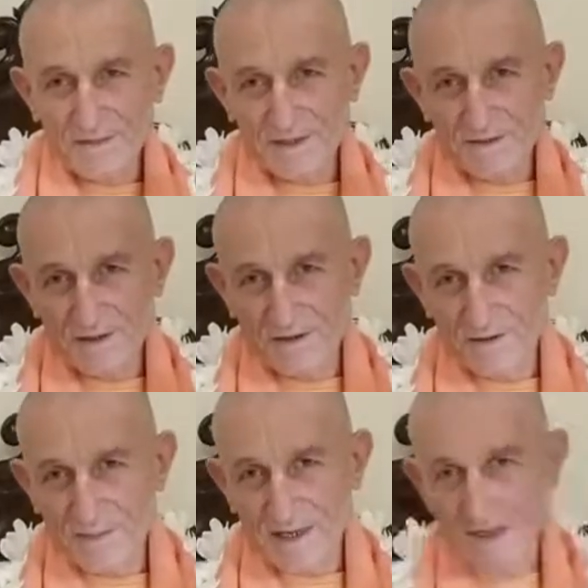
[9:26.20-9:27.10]
to a lower
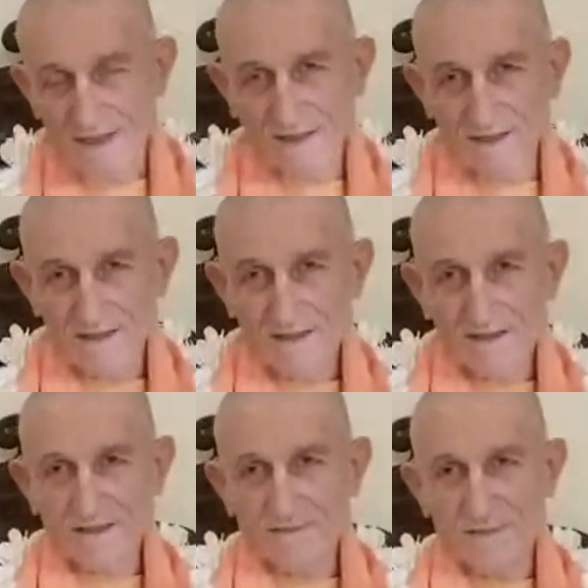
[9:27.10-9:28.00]
planet,
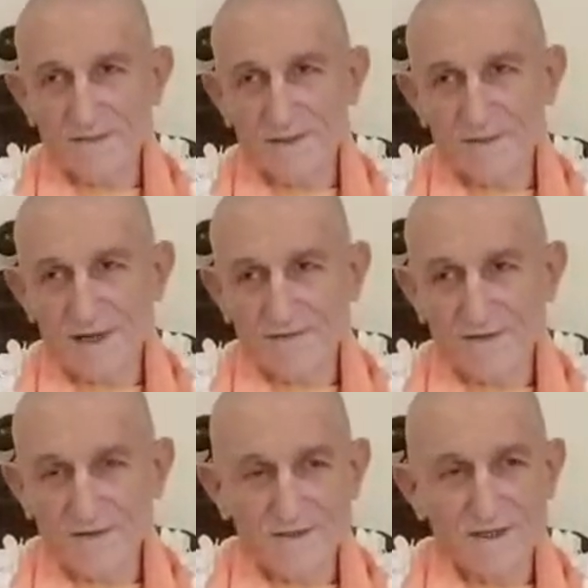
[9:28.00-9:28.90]
as most people have
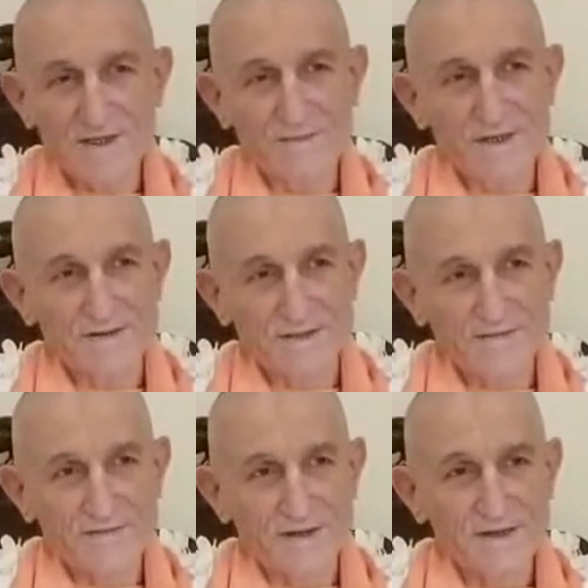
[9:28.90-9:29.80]
to see a little bit of
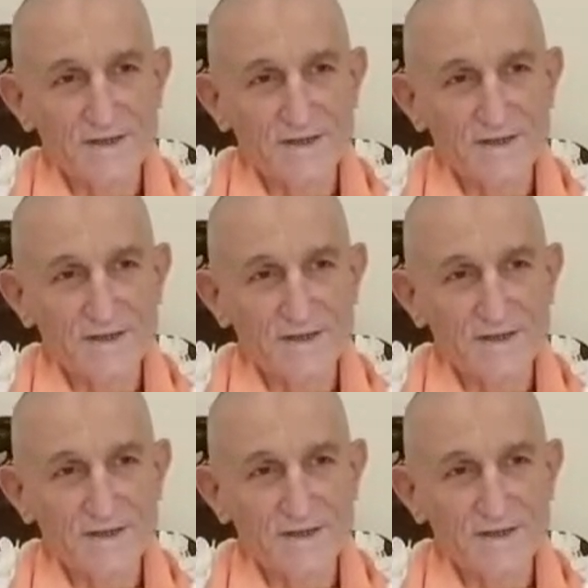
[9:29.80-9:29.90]
suffering.